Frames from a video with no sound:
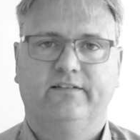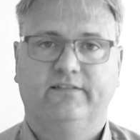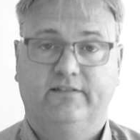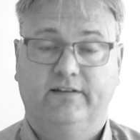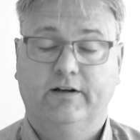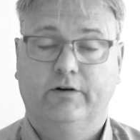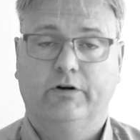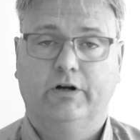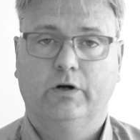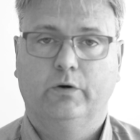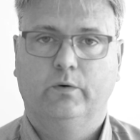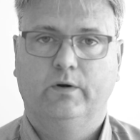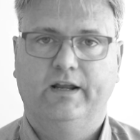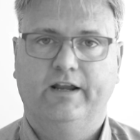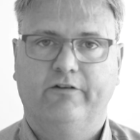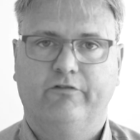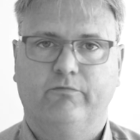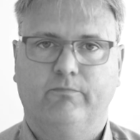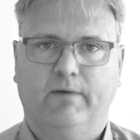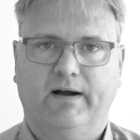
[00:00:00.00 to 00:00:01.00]
0
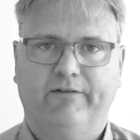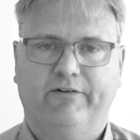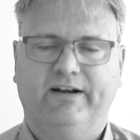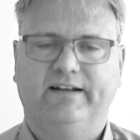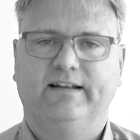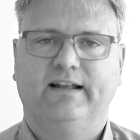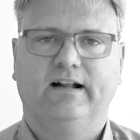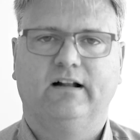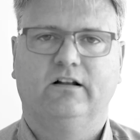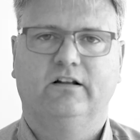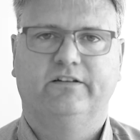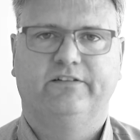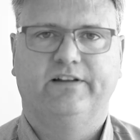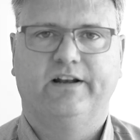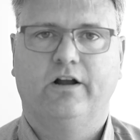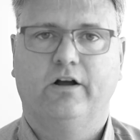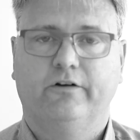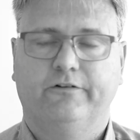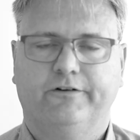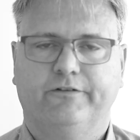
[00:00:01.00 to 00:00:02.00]
if my rectangle is
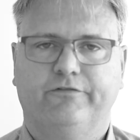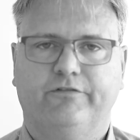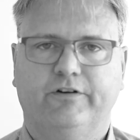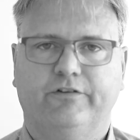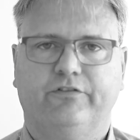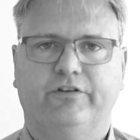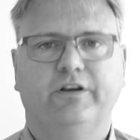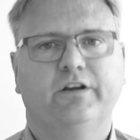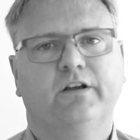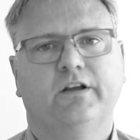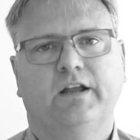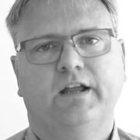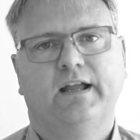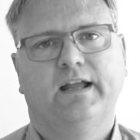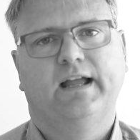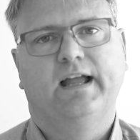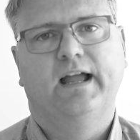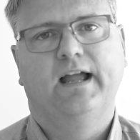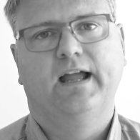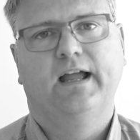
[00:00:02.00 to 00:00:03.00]
at 150,
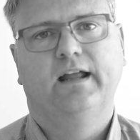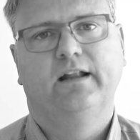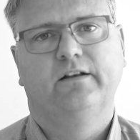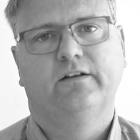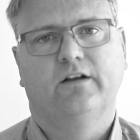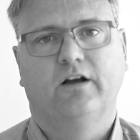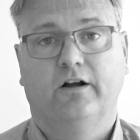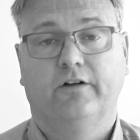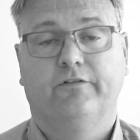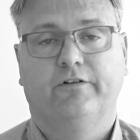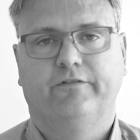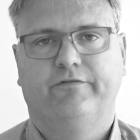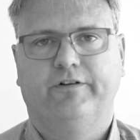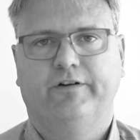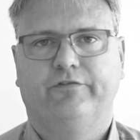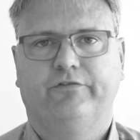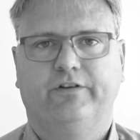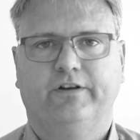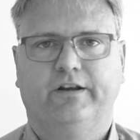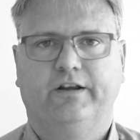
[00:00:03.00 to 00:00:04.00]
and
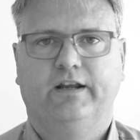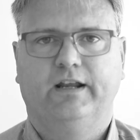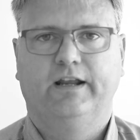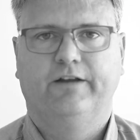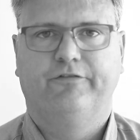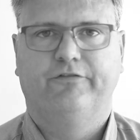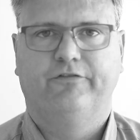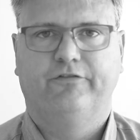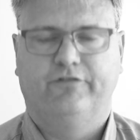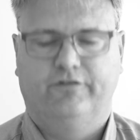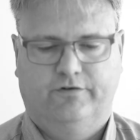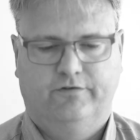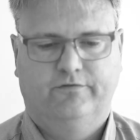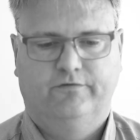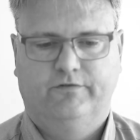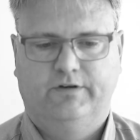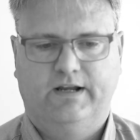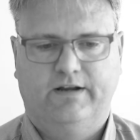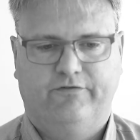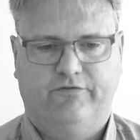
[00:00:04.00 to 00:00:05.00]
150 if
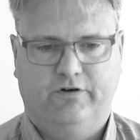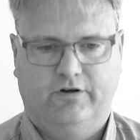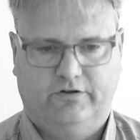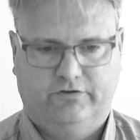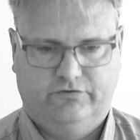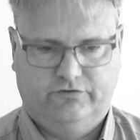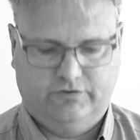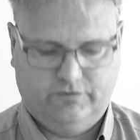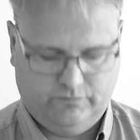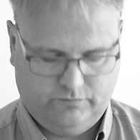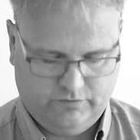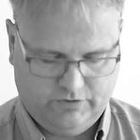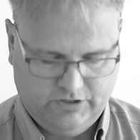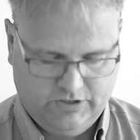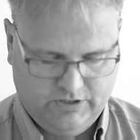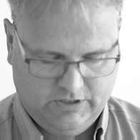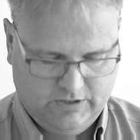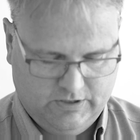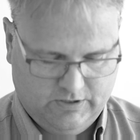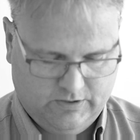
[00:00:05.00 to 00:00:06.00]
not. So
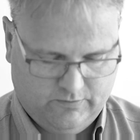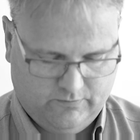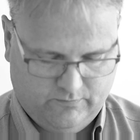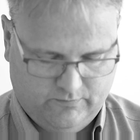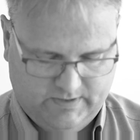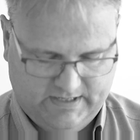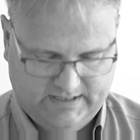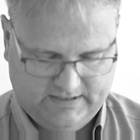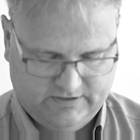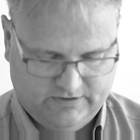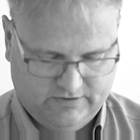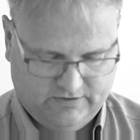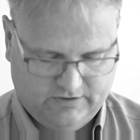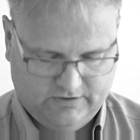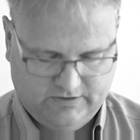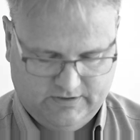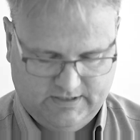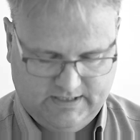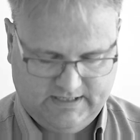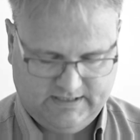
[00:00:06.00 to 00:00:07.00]

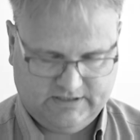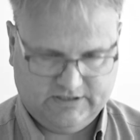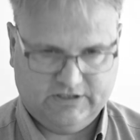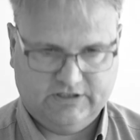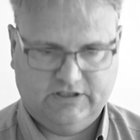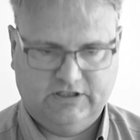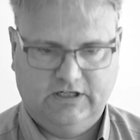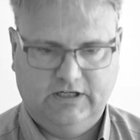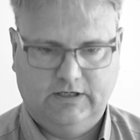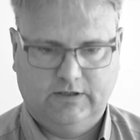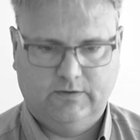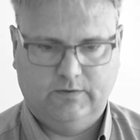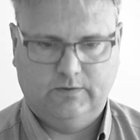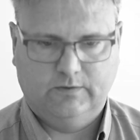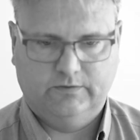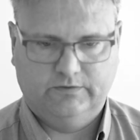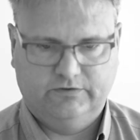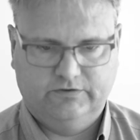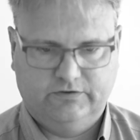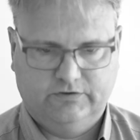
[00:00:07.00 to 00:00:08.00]
rect.x
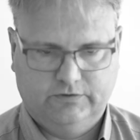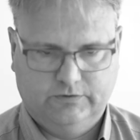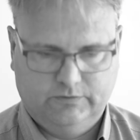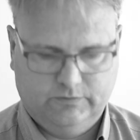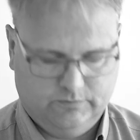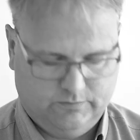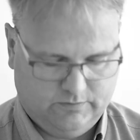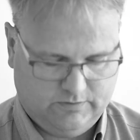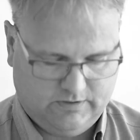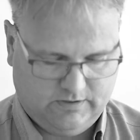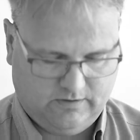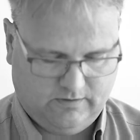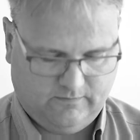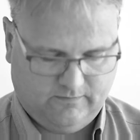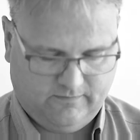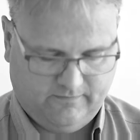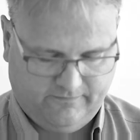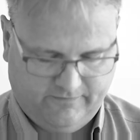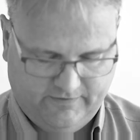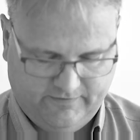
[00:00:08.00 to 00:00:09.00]
equal to
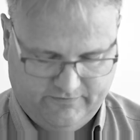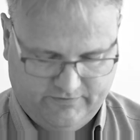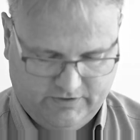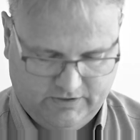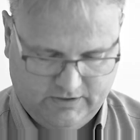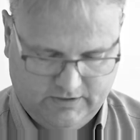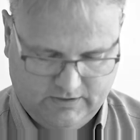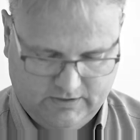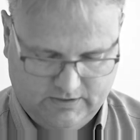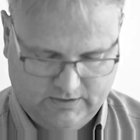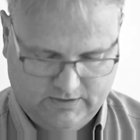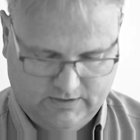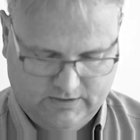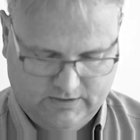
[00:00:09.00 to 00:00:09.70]
150,